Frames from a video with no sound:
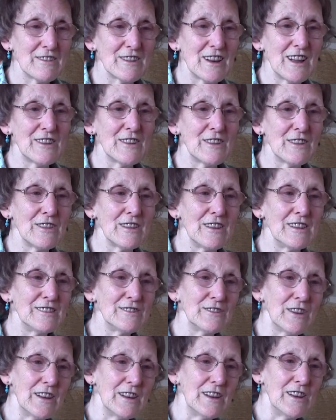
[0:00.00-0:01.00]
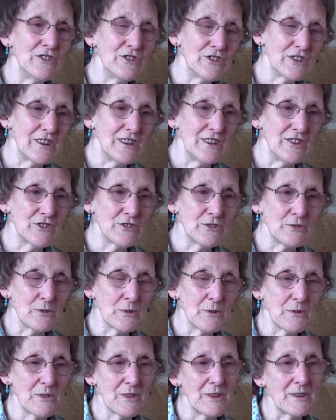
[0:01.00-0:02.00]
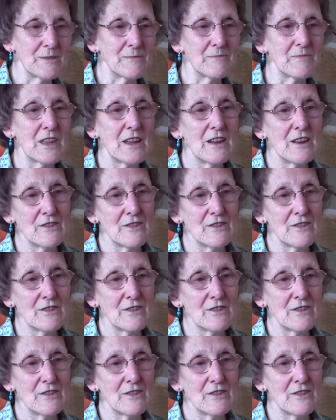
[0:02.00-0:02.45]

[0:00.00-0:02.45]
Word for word: rather than to an educational thing.